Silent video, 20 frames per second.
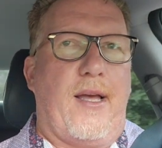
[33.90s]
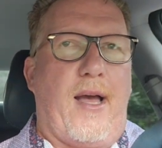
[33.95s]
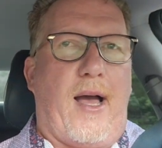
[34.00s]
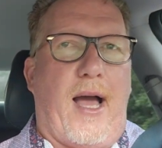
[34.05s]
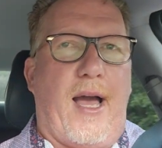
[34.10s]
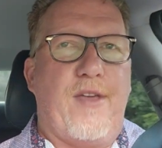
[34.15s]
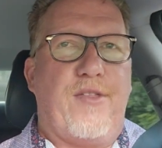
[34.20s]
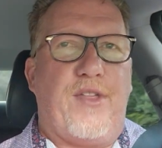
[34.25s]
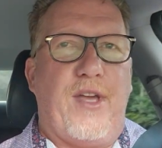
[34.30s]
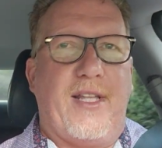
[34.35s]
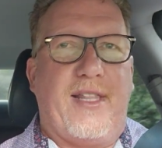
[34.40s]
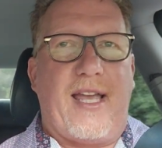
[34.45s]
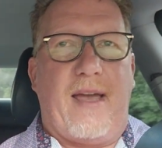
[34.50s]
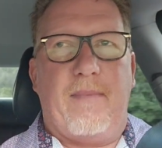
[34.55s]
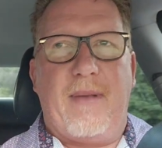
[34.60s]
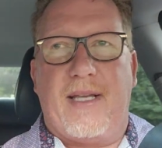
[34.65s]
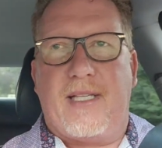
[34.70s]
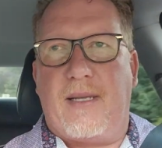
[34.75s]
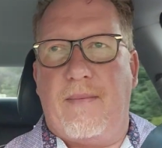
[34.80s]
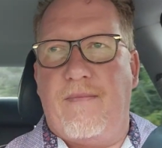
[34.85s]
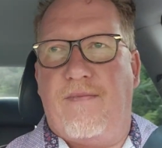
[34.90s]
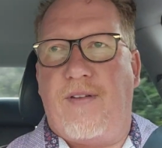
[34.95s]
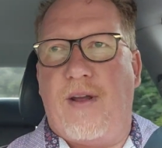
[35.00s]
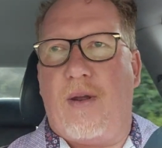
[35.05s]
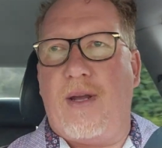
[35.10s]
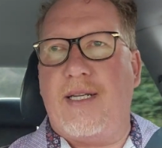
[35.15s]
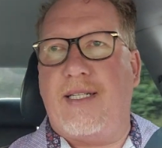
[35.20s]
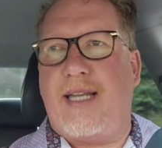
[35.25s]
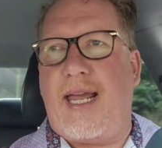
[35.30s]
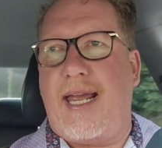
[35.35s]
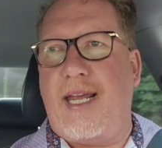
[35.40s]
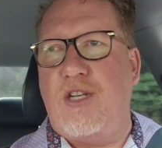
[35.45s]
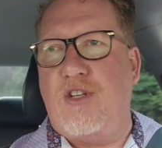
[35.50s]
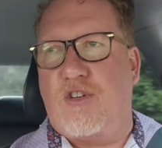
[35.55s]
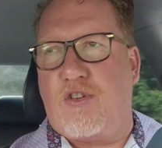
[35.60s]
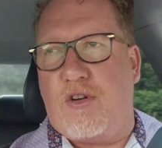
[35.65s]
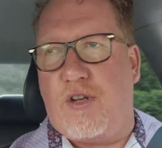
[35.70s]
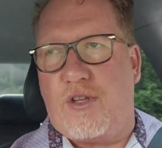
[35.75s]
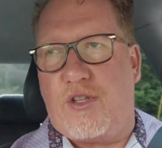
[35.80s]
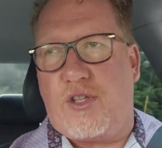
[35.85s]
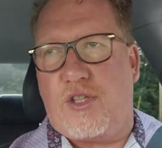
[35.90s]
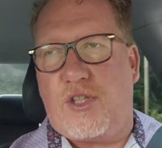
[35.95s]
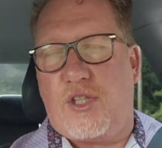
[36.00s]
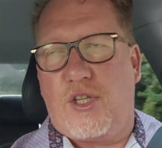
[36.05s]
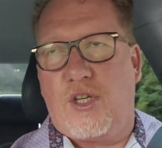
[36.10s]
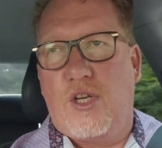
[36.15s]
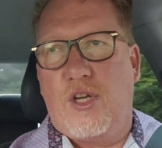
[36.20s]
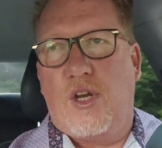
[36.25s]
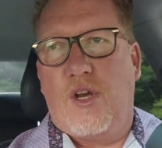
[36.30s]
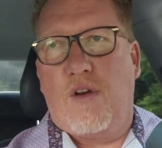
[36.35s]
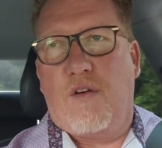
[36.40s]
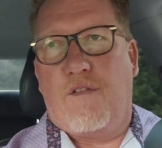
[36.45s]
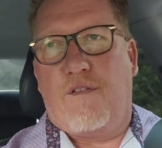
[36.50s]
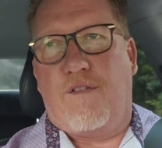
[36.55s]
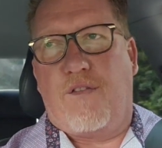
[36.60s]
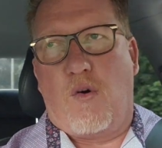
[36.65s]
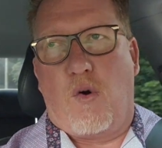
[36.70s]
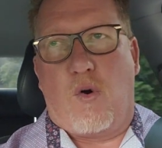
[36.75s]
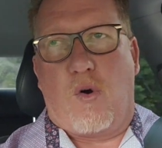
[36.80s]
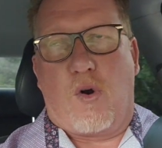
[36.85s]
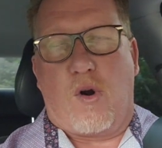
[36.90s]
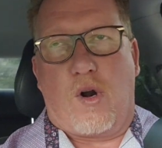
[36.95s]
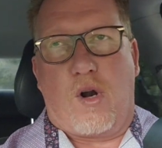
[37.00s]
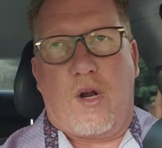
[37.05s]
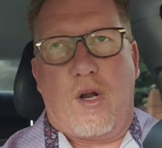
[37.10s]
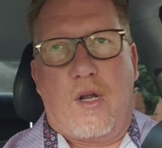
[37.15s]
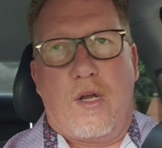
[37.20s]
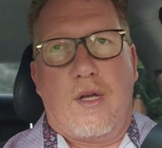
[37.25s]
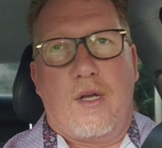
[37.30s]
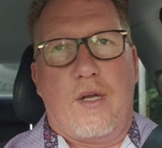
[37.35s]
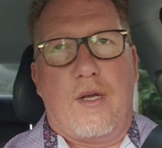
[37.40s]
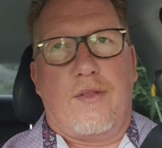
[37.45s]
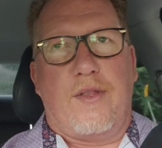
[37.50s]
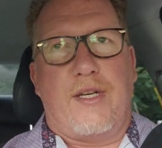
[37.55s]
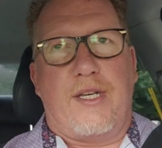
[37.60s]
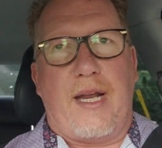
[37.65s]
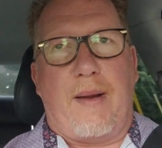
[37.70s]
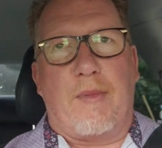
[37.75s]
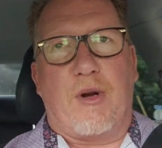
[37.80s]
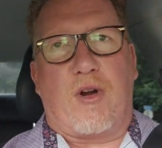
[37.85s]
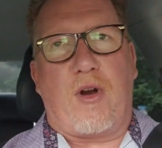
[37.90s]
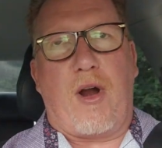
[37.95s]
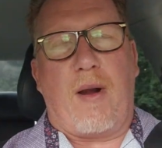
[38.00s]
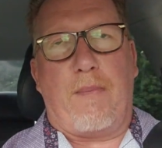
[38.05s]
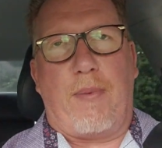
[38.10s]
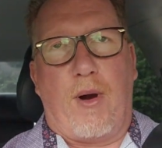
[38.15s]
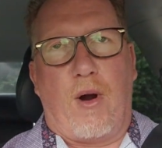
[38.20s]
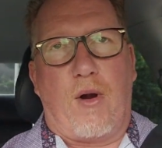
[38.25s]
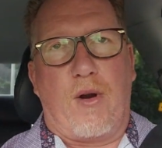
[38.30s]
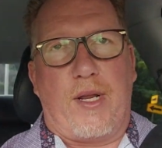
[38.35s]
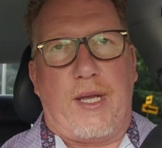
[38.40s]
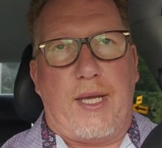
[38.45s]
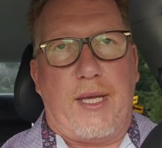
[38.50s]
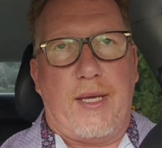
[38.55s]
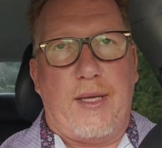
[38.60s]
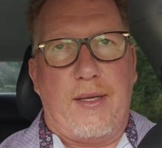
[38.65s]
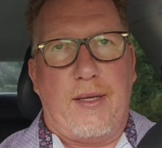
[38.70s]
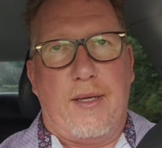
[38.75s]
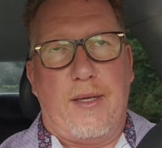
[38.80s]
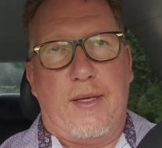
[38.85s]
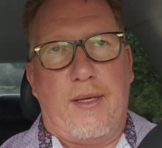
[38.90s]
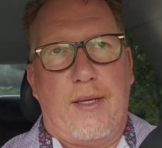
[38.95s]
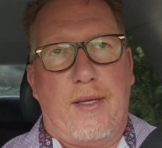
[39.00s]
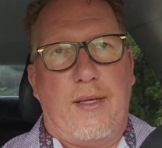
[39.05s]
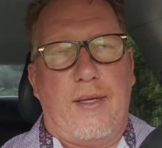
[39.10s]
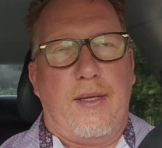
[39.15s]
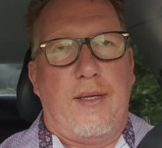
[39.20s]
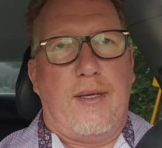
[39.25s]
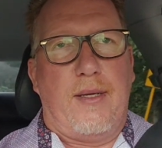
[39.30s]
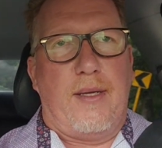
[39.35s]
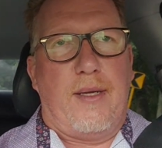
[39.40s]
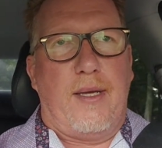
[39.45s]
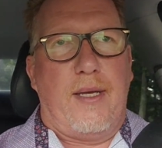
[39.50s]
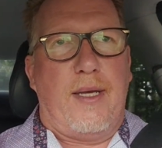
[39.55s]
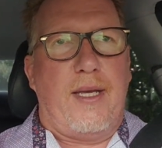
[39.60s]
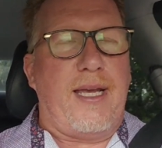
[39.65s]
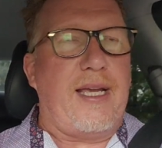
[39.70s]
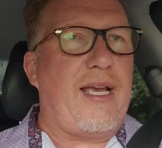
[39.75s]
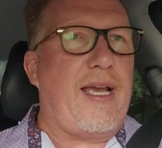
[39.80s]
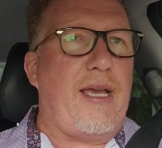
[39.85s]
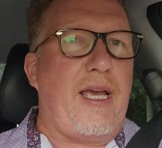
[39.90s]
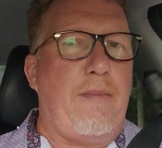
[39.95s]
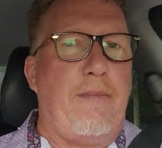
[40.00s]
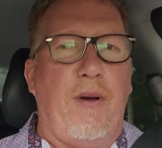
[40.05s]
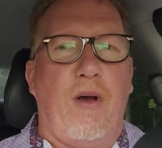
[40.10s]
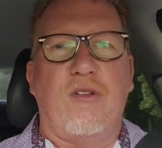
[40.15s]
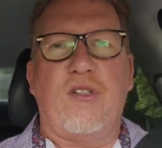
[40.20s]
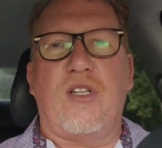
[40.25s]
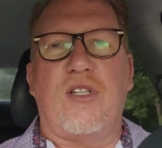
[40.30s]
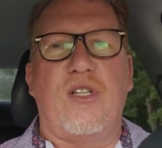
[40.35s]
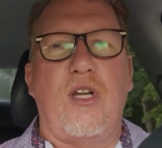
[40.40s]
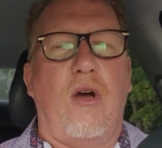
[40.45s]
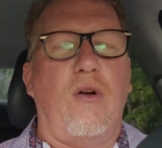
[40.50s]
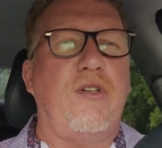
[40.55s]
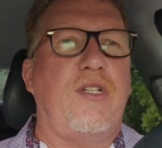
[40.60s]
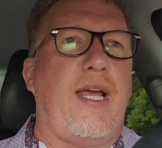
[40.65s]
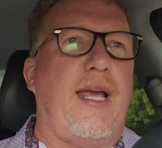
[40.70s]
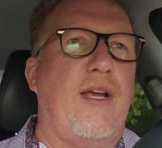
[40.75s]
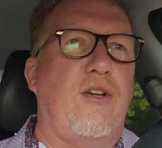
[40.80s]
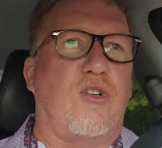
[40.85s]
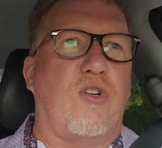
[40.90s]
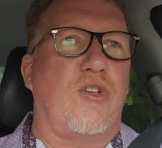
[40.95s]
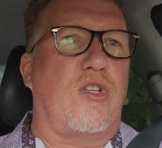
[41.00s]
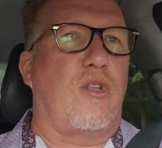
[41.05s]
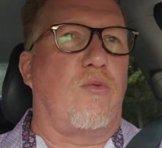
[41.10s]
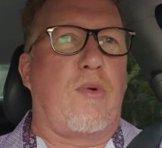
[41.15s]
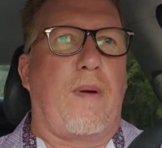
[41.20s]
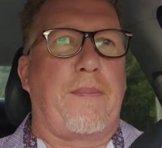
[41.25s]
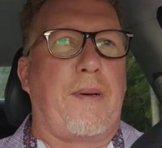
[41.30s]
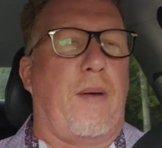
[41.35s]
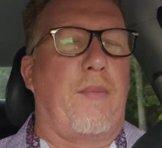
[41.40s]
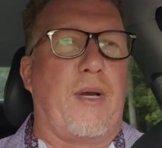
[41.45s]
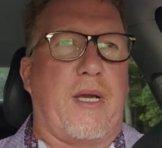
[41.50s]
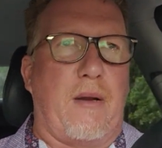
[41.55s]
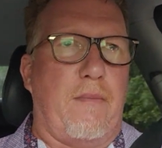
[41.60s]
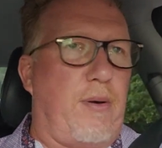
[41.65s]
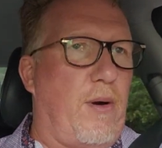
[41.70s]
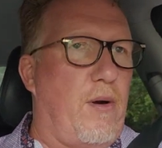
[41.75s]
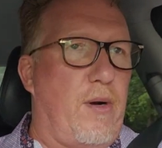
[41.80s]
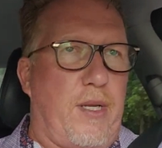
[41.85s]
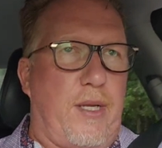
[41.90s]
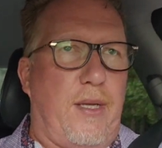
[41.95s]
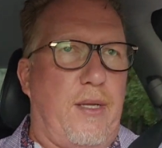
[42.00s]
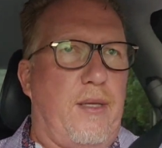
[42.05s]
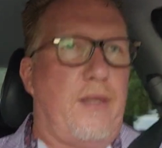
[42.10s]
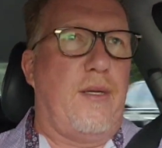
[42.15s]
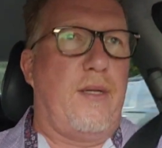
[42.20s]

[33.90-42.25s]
I think that makes him very dangerous for the Democrat Party. He poses no danger to the Republican Party,